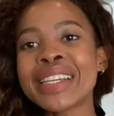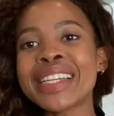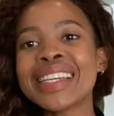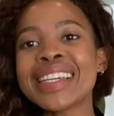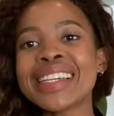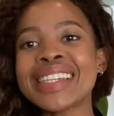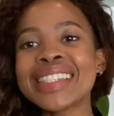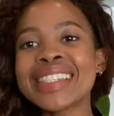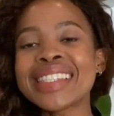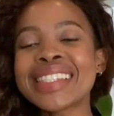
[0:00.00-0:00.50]

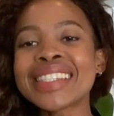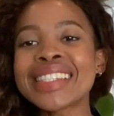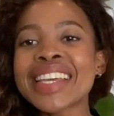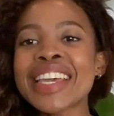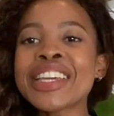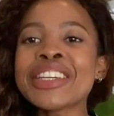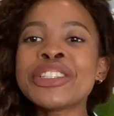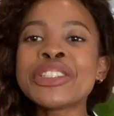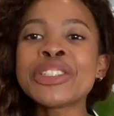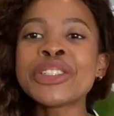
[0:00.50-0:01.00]
Please
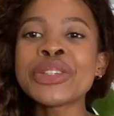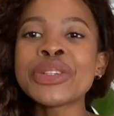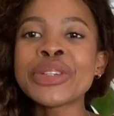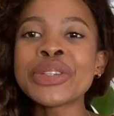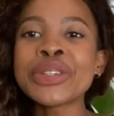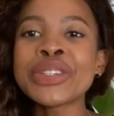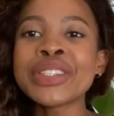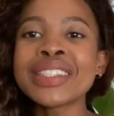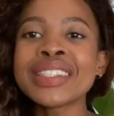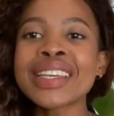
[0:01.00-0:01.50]
stay
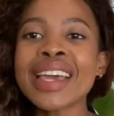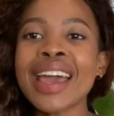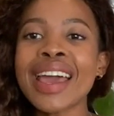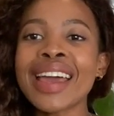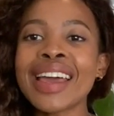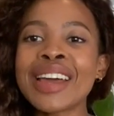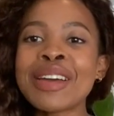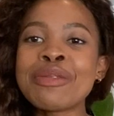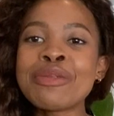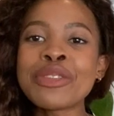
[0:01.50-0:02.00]
tuned
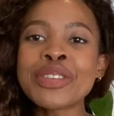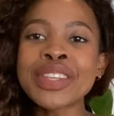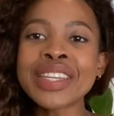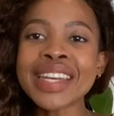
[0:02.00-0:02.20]
for